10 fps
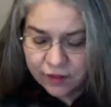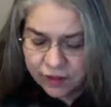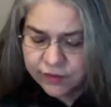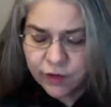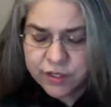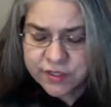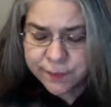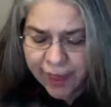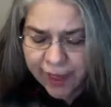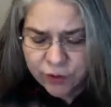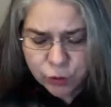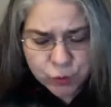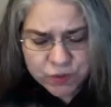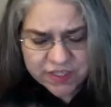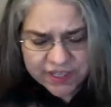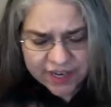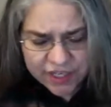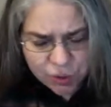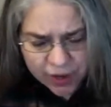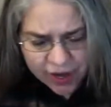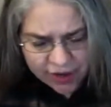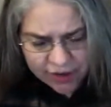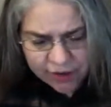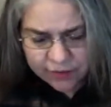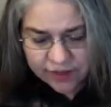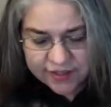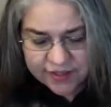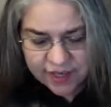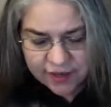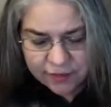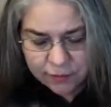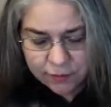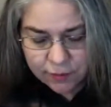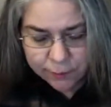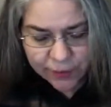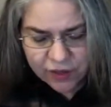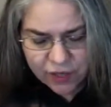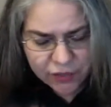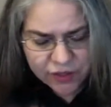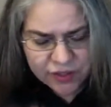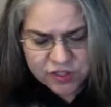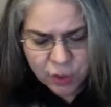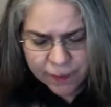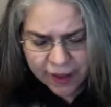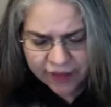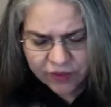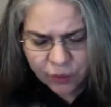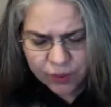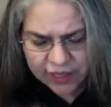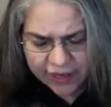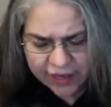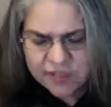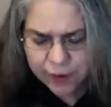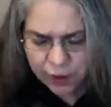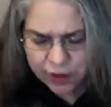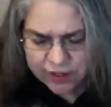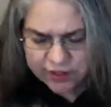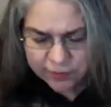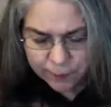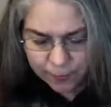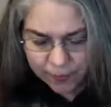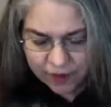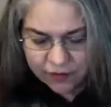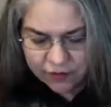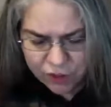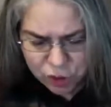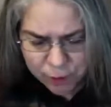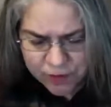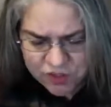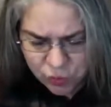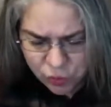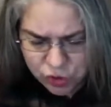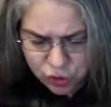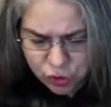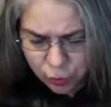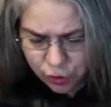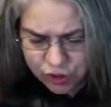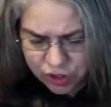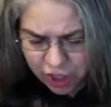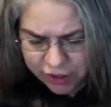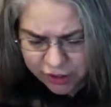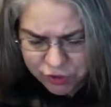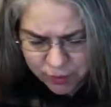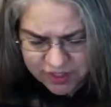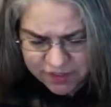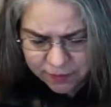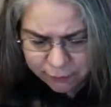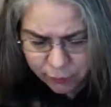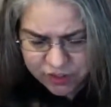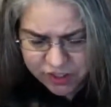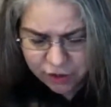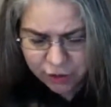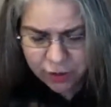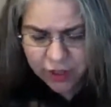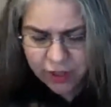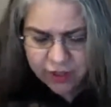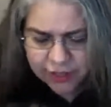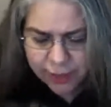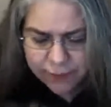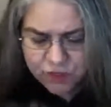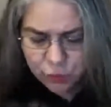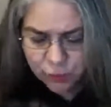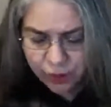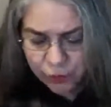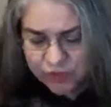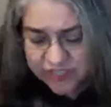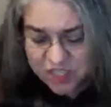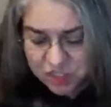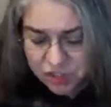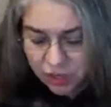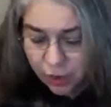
"There is bad news today, Johanna," he said, "but nothing so bad that we can't bear it. The German soldier you heard talking to us before dinner came to requisition a